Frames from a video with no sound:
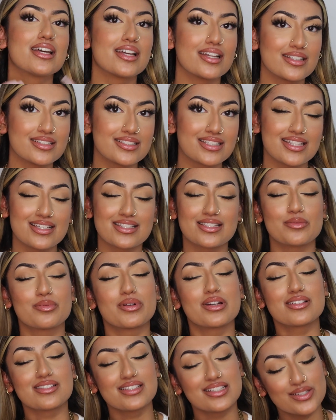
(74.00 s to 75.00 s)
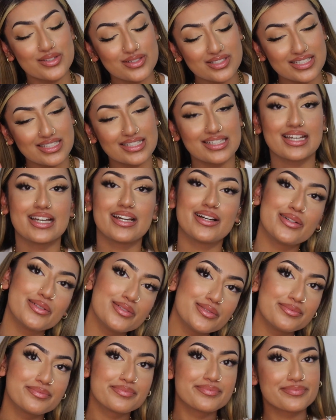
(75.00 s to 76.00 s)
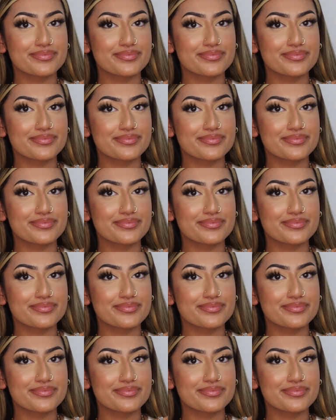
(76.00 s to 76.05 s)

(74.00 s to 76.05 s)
And it is the brows that you see now.